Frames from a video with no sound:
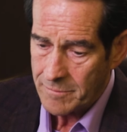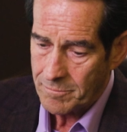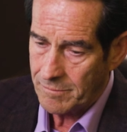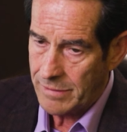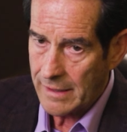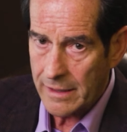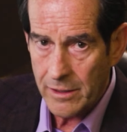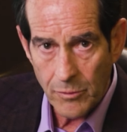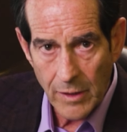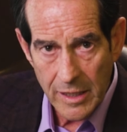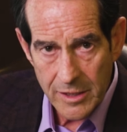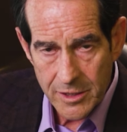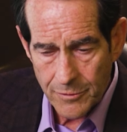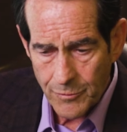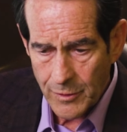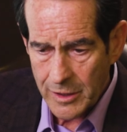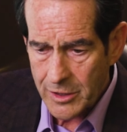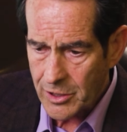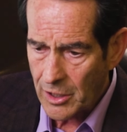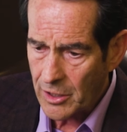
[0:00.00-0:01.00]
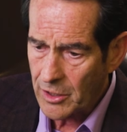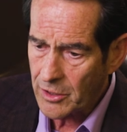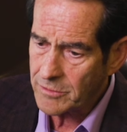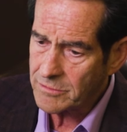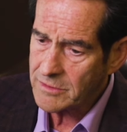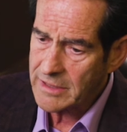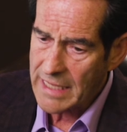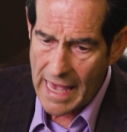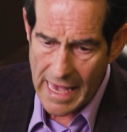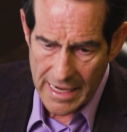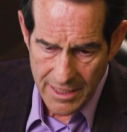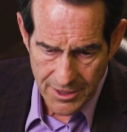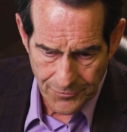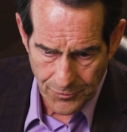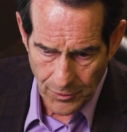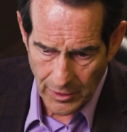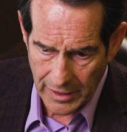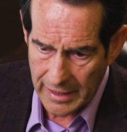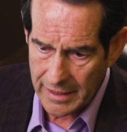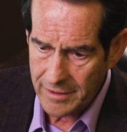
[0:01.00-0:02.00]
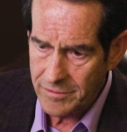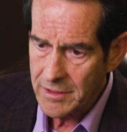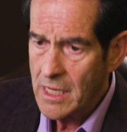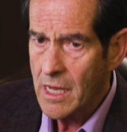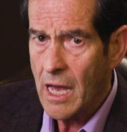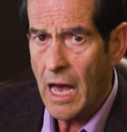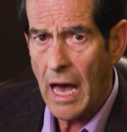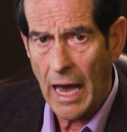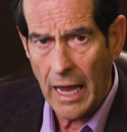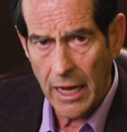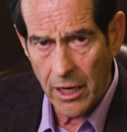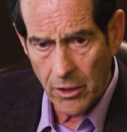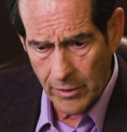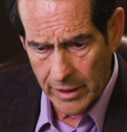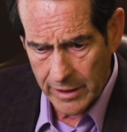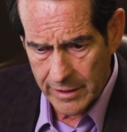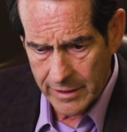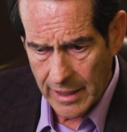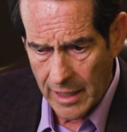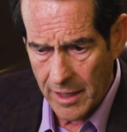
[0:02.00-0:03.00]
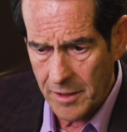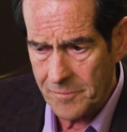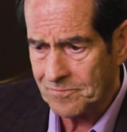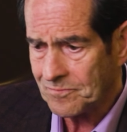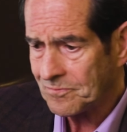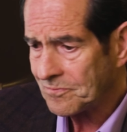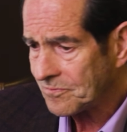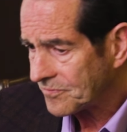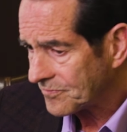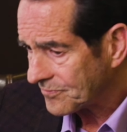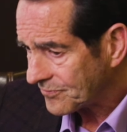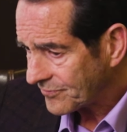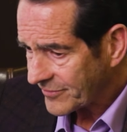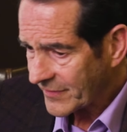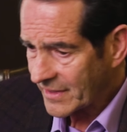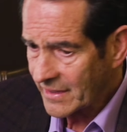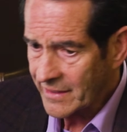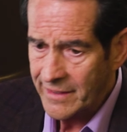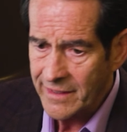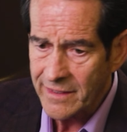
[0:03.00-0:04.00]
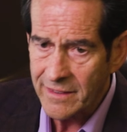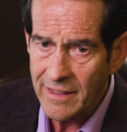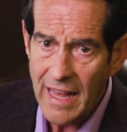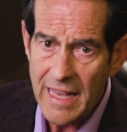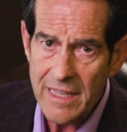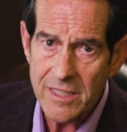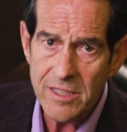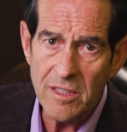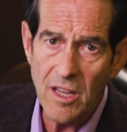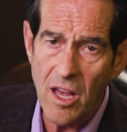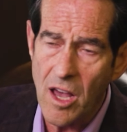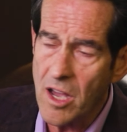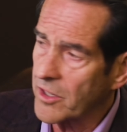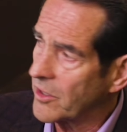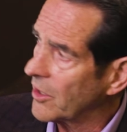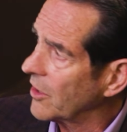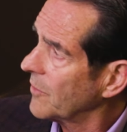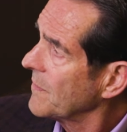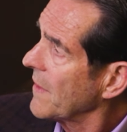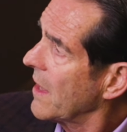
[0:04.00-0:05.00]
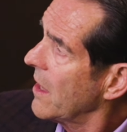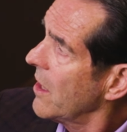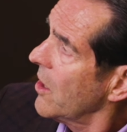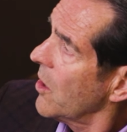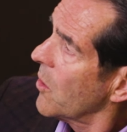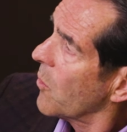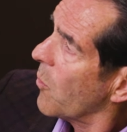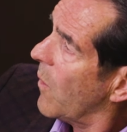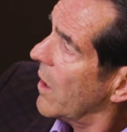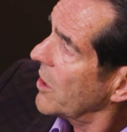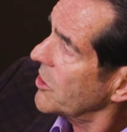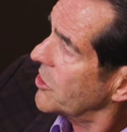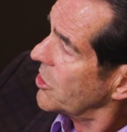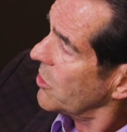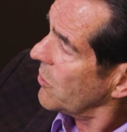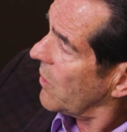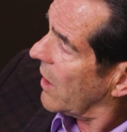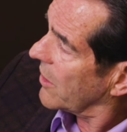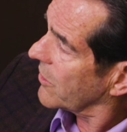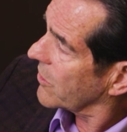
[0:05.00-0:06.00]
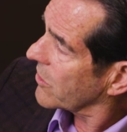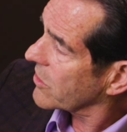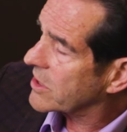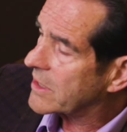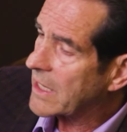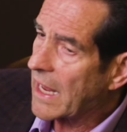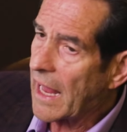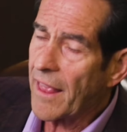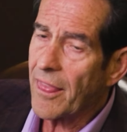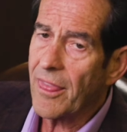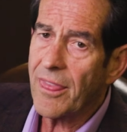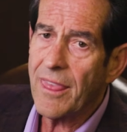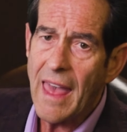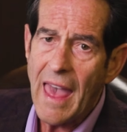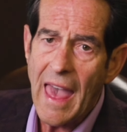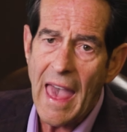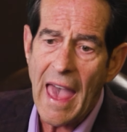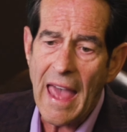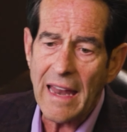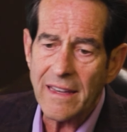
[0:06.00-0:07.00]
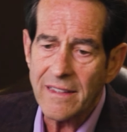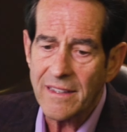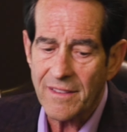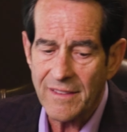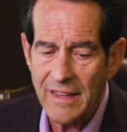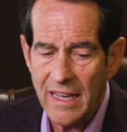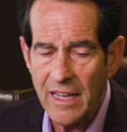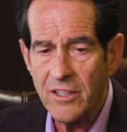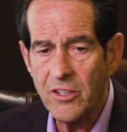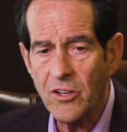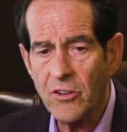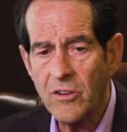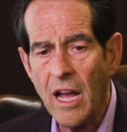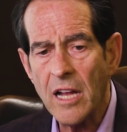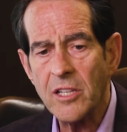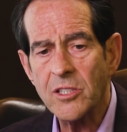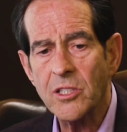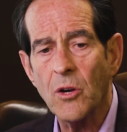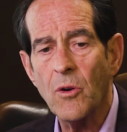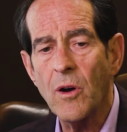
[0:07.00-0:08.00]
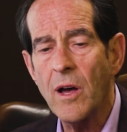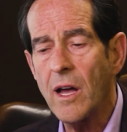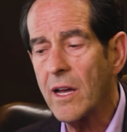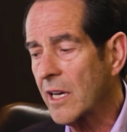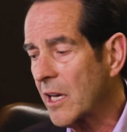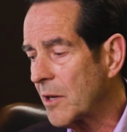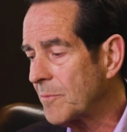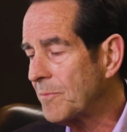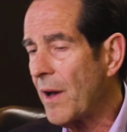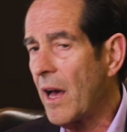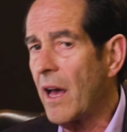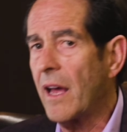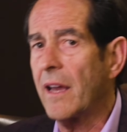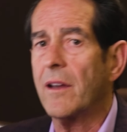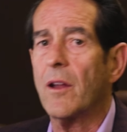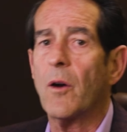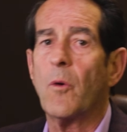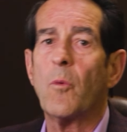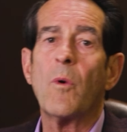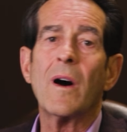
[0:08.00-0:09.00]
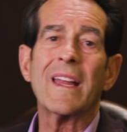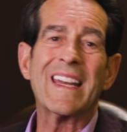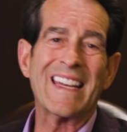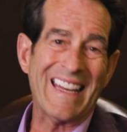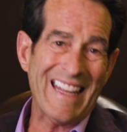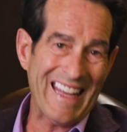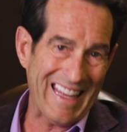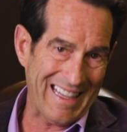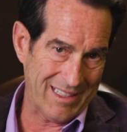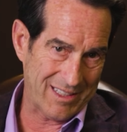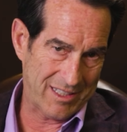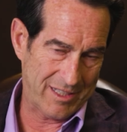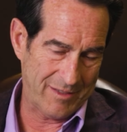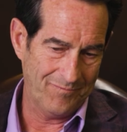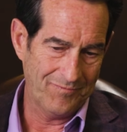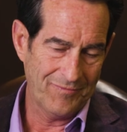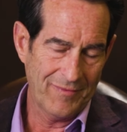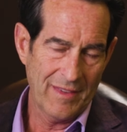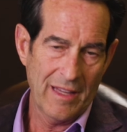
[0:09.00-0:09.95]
Better rates of return, tax-free, higher income, it lasts longer. Once you understand that, then you're not so hung up on what it is.